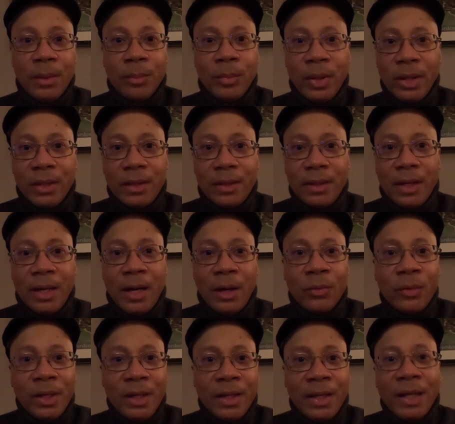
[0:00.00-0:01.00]
but I
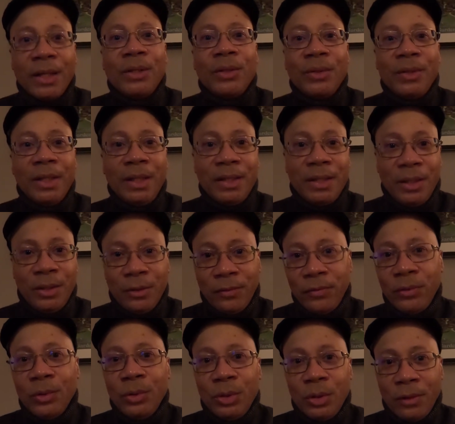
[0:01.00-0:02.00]
will get to this in a
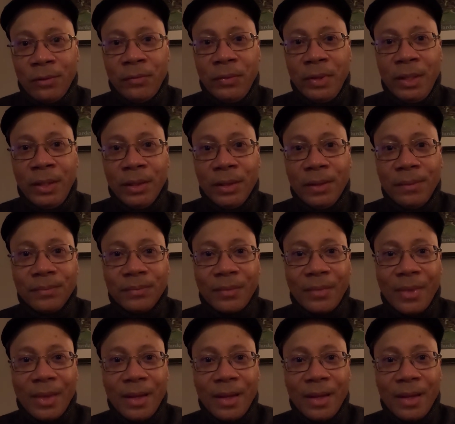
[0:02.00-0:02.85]
future video.